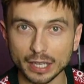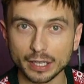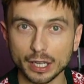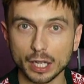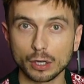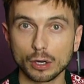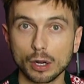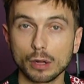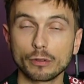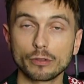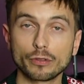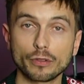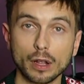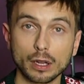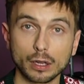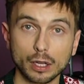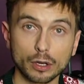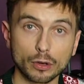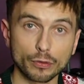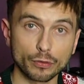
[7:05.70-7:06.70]
and a
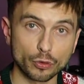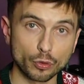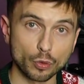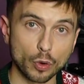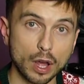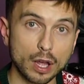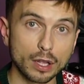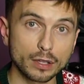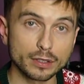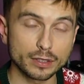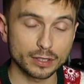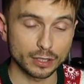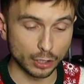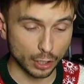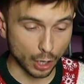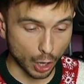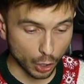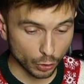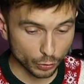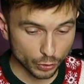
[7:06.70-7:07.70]
lot of runs,
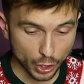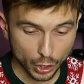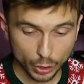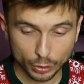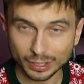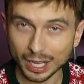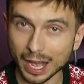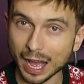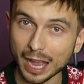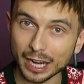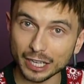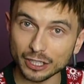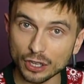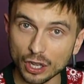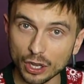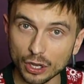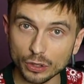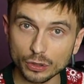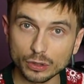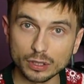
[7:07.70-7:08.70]
low notes, high
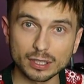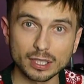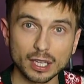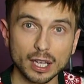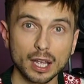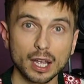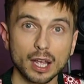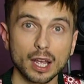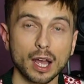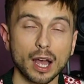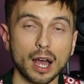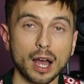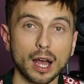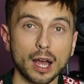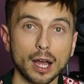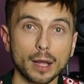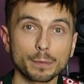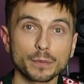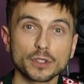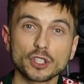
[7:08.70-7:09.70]
notes,
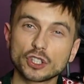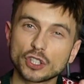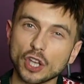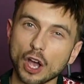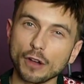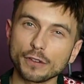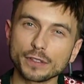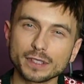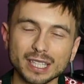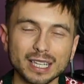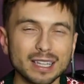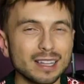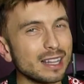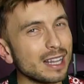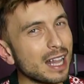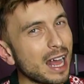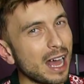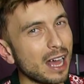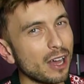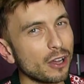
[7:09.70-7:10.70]
softs
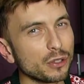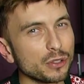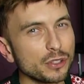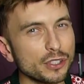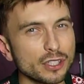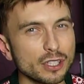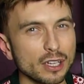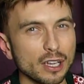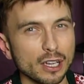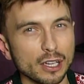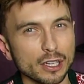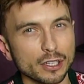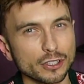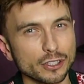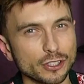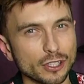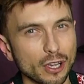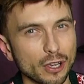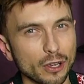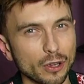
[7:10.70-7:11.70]
and louds.
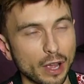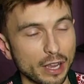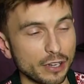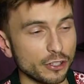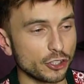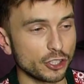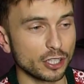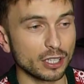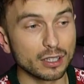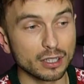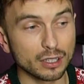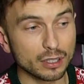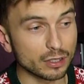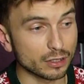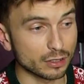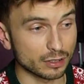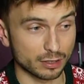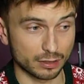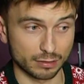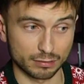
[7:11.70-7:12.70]
So, and she
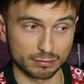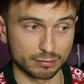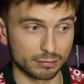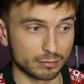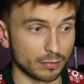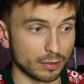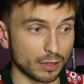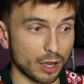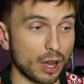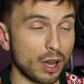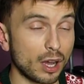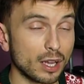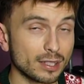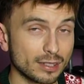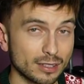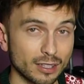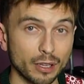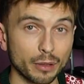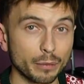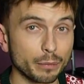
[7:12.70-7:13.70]
looked
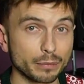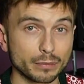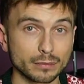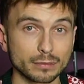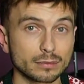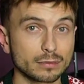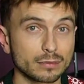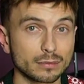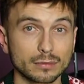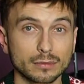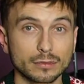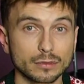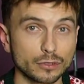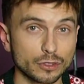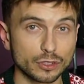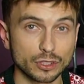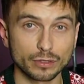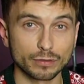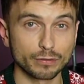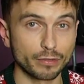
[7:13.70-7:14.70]
awesome.
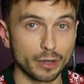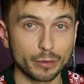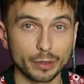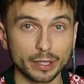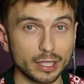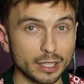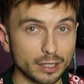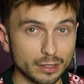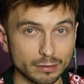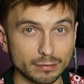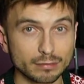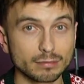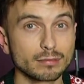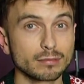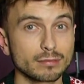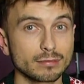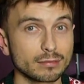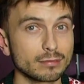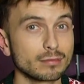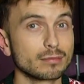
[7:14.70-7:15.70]
She's very
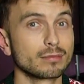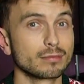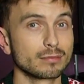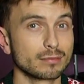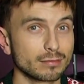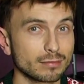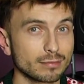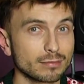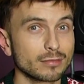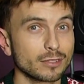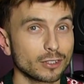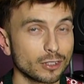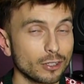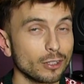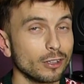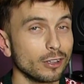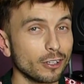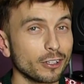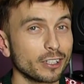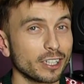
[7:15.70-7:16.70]

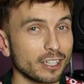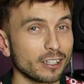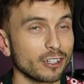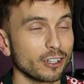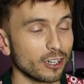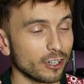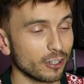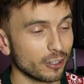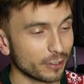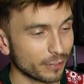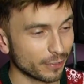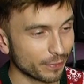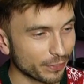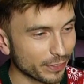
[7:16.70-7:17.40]
good-looking girl.